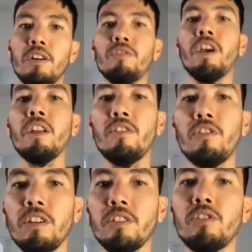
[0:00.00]
of
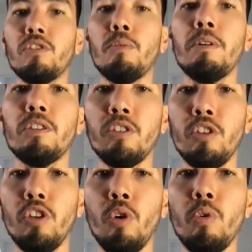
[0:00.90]
entry is so much
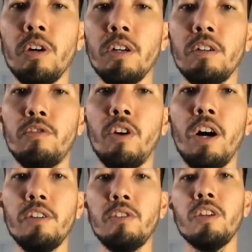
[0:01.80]
lower for
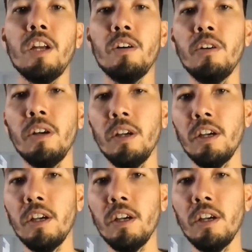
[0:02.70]
us to now